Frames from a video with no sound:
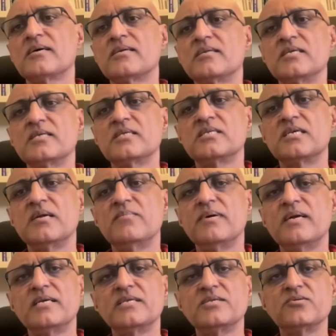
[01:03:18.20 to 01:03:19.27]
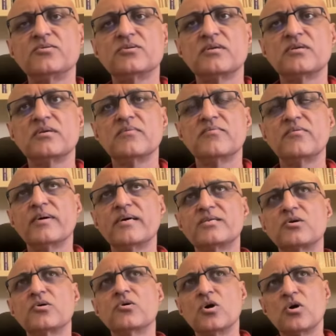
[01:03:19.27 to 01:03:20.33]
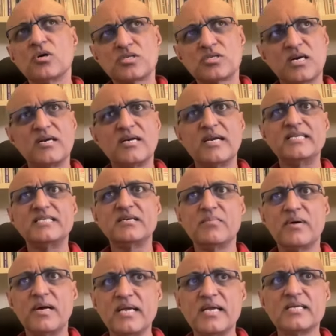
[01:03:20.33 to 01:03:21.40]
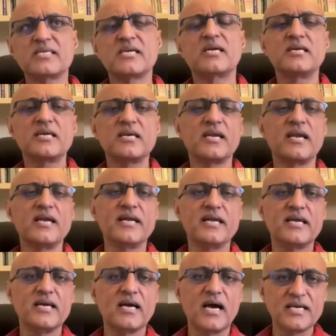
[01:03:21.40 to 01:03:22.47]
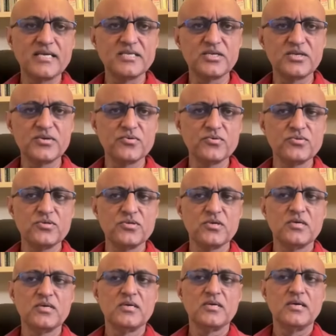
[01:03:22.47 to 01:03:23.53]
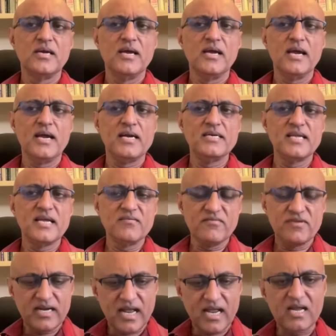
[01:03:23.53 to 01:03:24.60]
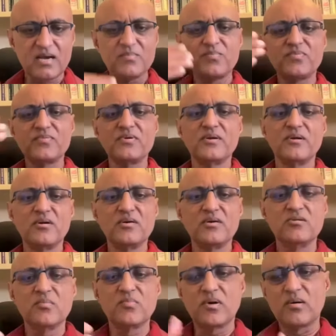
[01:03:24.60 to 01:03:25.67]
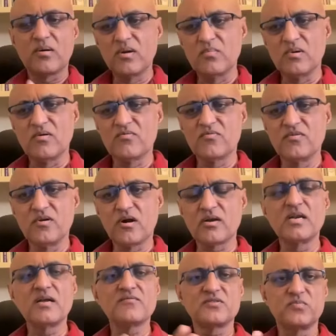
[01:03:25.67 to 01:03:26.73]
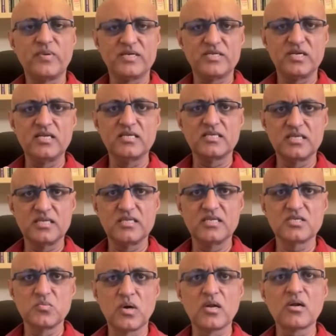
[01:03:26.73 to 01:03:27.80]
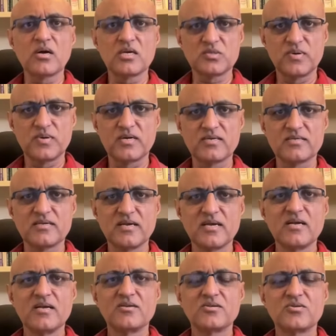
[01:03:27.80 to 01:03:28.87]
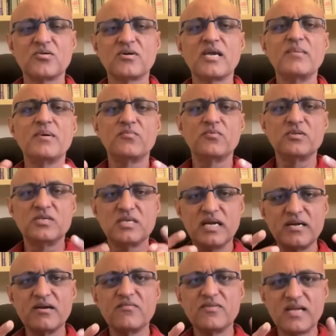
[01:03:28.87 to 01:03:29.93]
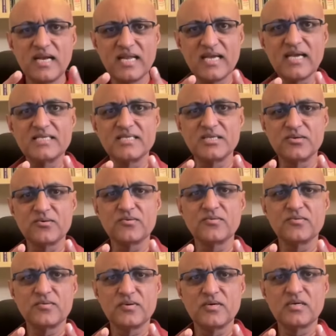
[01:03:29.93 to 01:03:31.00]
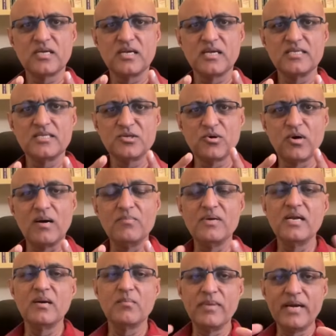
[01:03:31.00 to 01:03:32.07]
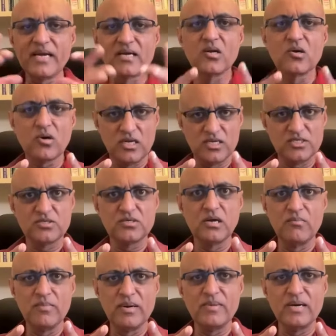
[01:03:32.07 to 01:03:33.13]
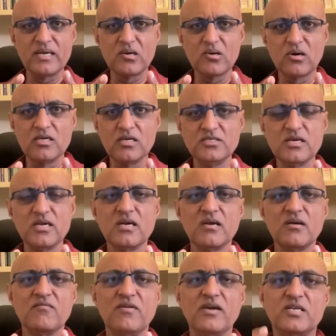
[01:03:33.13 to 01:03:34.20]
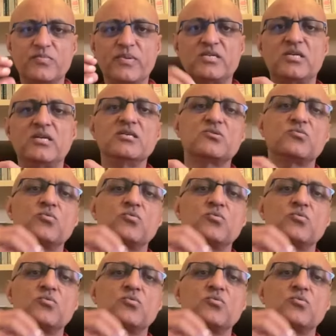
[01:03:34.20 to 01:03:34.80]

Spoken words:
these 10-bed ICUs everywhere. So started raising money and started creating ICUs. And then we ran up, into a problem of not enough specialists in these smaller hospitals. So came up with this idea of tele-ICU, a tele-ICU hub in a medical college, government medical college, where specialists